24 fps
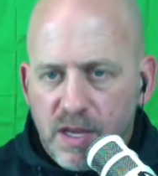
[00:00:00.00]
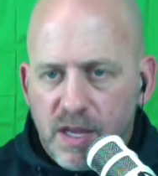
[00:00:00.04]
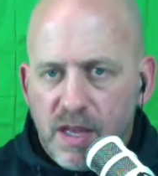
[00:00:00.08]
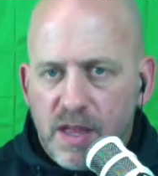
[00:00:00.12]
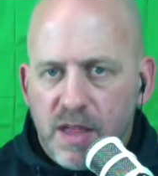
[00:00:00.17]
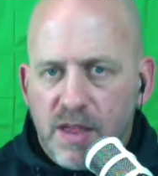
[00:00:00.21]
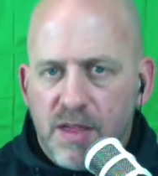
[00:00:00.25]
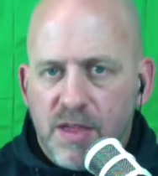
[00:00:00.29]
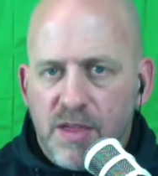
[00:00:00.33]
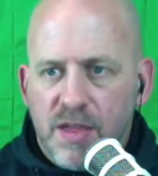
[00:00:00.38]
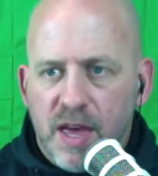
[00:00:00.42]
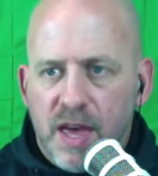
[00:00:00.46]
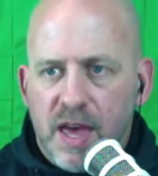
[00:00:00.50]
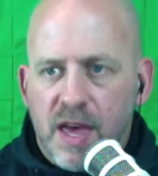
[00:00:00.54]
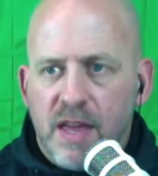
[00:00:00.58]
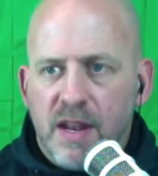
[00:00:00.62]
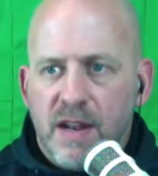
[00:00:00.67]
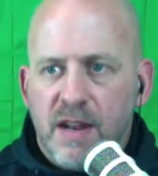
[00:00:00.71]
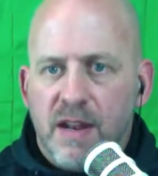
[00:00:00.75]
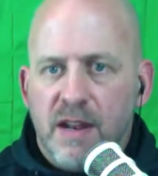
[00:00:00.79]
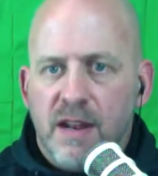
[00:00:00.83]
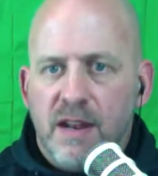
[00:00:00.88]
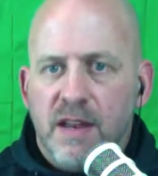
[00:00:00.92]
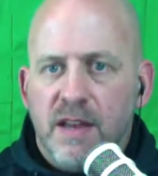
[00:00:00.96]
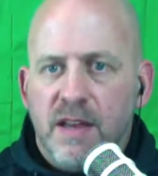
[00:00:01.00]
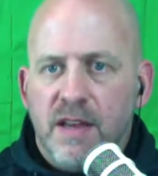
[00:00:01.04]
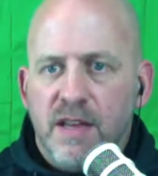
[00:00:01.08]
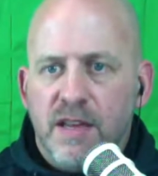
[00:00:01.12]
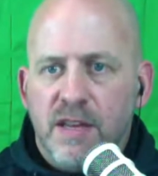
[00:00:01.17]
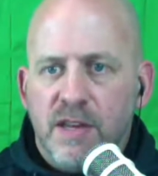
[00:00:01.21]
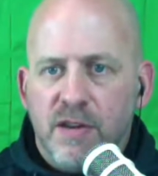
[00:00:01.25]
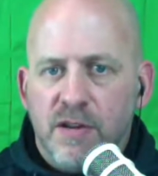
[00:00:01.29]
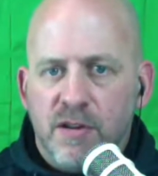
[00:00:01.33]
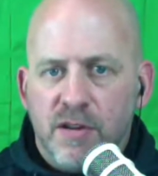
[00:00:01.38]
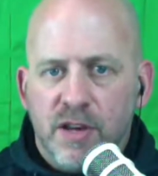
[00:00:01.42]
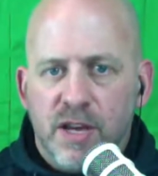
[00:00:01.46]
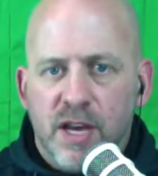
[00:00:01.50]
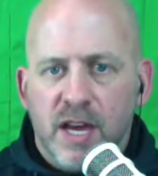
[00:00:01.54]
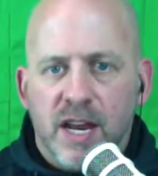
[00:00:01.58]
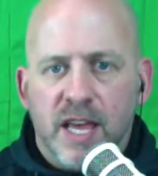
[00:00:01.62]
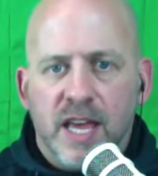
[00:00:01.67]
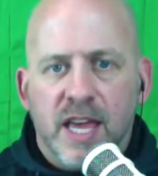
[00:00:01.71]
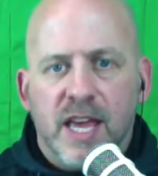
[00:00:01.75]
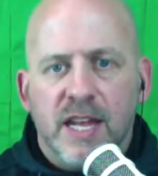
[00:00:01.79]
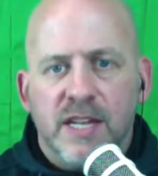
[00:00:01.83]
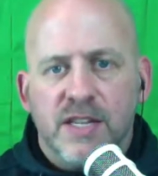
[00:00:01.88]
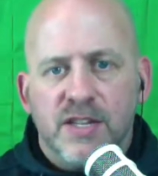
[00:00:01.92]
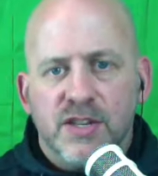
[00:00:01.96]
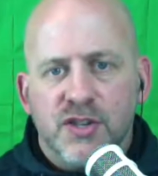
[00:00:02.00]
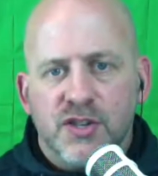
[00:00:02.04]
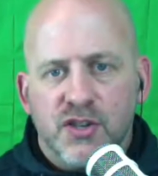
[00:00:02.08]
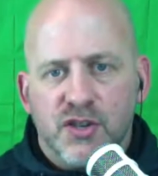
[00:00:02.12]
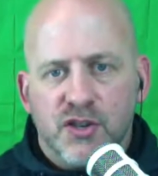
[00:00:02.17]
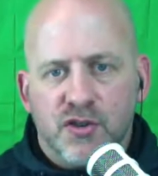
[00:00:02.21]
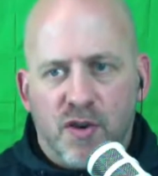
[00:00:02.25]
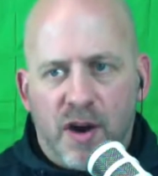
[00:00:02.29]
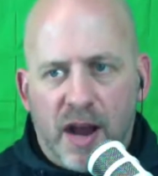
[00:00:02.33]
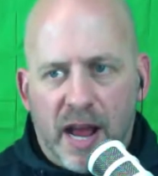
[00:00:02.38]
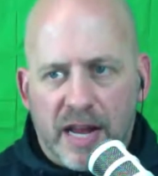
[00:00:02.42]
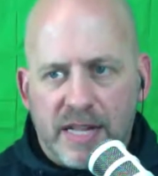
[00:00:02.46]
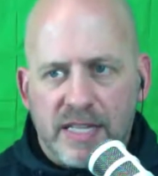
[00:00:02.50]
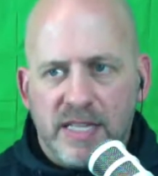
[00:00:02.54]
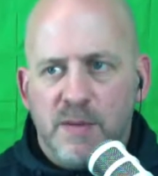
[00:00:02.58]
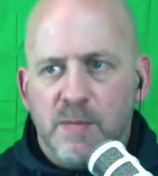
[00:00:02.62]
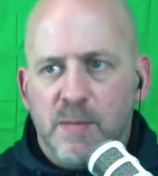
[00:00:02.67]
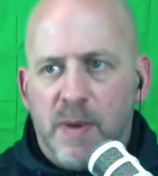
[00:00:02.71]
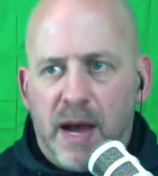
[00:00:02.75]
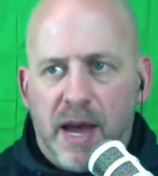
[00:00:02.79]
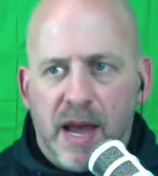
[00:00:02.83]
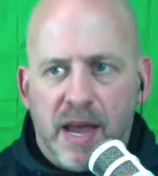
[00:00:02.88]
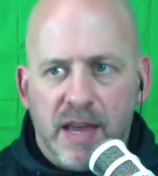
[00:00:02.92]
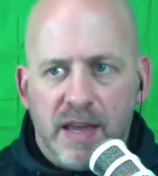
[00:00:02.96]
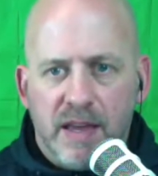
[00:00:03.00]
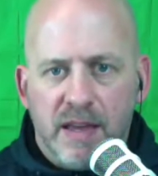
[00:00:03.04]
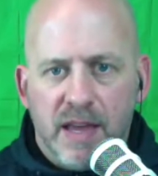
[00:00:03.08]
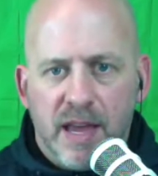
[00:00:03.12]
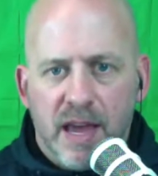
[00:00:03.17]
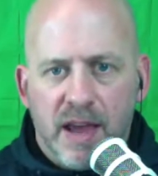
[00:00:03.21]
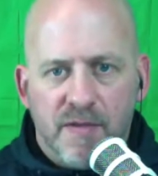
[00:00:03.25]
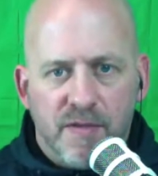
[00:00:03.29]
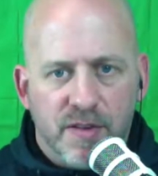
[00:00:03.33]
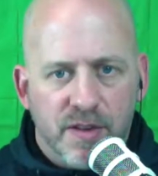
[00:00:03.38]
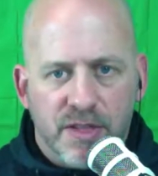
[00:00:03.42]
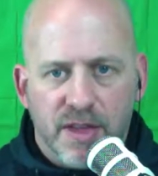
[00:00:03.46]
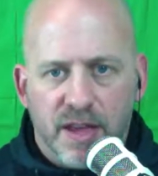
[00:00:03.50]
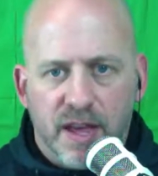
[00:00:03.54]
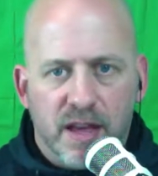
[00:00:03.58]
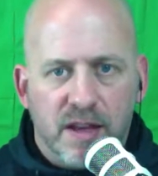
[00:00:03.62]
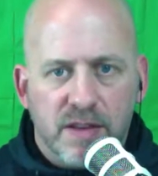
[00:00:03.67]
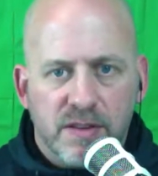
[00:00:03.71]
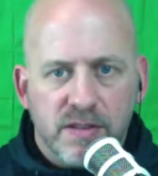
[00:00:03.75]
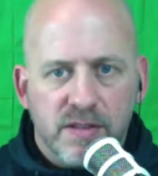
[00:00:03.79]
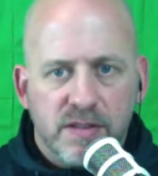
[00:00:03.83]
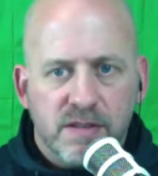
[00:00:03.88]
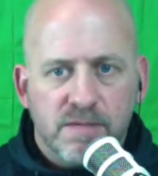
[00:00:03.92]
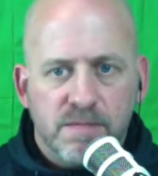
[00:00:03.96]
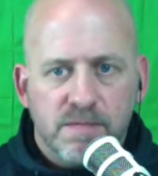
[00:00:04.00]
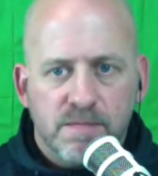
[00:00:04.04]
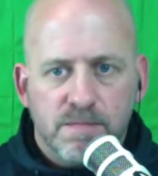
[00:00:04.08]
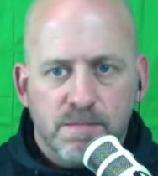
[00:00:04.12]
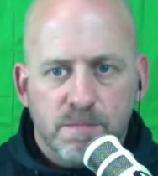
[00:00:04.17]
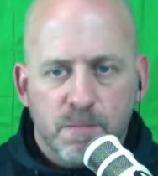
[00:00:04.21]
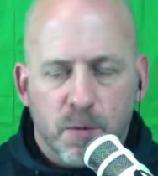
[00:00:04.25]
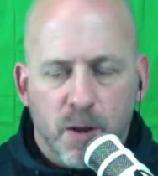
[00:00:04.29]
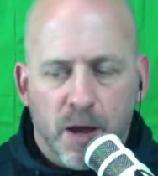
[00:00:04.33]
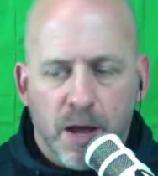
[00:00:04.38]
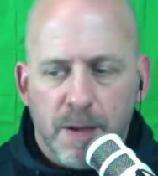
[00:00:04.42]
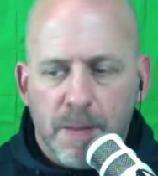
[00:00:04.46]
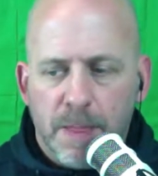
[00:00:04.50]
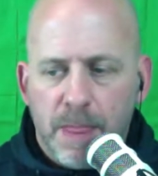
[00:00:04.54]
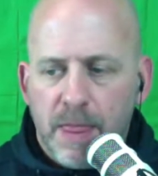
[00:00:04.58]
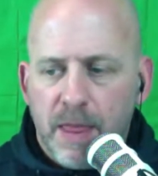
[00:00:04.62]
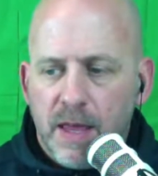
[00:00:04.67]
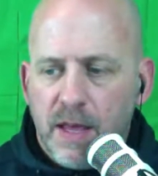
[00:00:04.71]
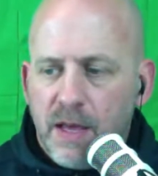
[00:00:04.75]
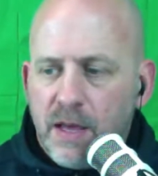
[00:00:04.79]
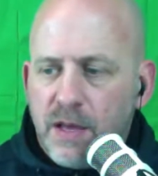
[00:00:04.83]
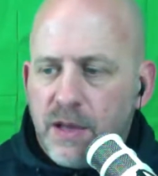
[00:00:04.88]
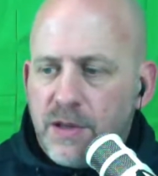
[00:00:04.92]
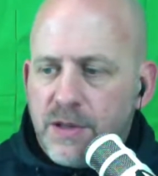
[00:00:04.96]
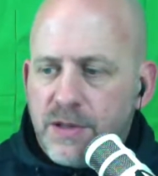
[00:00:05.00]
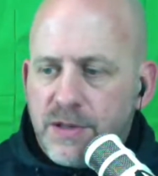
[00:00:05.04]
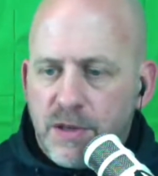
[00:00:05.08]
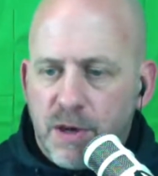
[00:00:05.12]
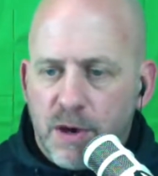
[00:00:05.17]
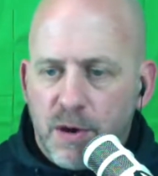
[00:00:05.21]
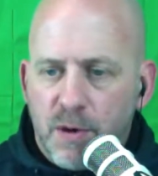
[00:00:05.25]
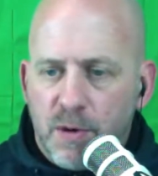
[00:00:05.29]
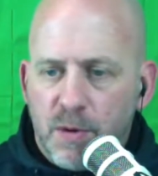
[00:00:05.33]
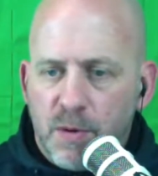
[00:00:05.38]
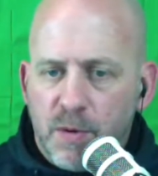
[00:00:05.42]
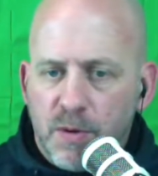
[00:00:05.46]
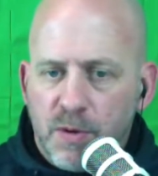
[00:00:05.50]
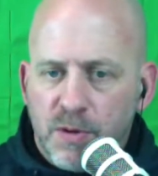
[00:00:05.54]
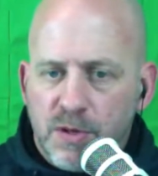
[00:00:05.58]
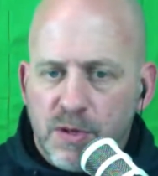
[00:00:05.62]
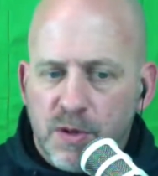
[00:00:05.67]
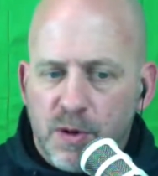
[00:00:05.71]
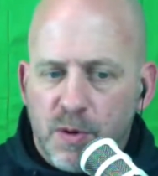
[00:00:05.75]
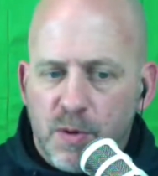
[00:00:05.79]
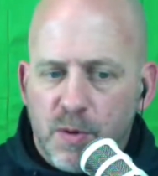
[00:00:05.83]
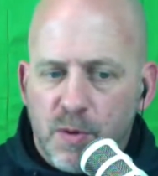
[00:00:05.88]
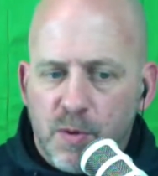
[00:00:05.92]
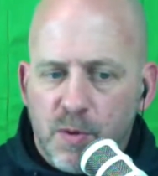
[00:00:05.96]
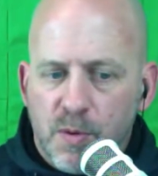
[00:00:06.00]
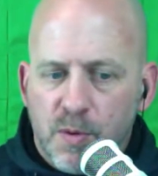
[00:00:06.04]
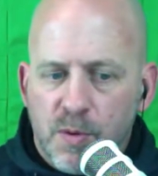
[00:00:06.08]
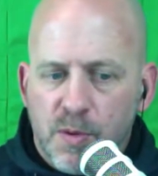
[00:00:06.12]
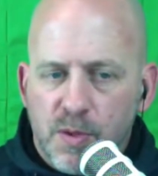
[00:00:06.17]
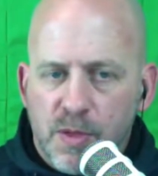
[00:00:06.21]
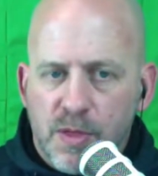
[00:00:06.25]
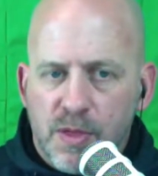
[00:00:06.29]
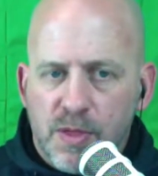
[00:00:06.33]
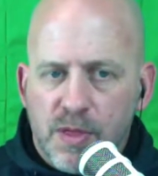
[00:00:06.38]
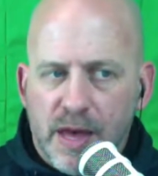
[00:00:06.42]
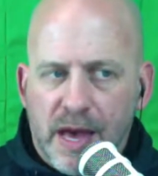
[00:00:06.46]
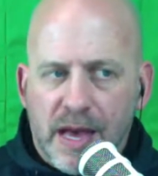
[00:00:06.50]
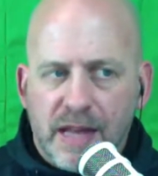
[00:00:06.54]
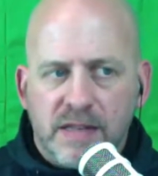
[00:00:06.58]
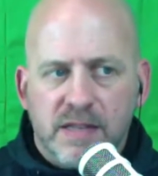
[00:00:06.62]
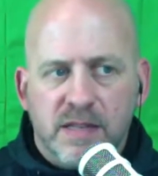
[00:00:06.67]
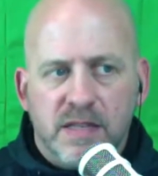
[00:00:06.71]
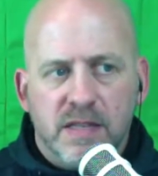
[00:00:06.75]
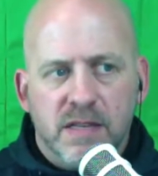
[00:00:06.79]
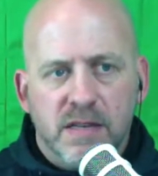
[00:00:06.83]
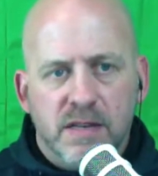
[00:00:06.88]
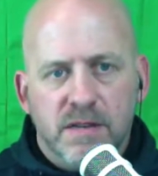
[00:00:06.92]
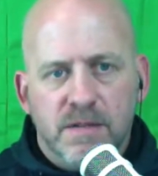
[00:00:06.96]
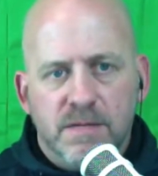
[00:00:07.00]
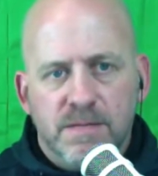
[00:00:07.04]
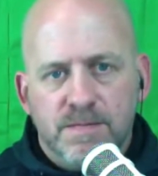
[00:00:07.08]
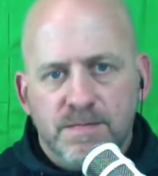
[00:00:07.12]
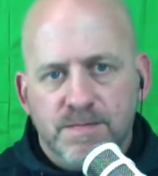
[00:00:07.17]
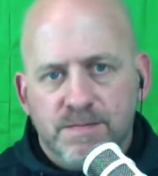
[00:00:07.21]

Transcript: then you're gonna get distracted by everything else. Okay, so that's the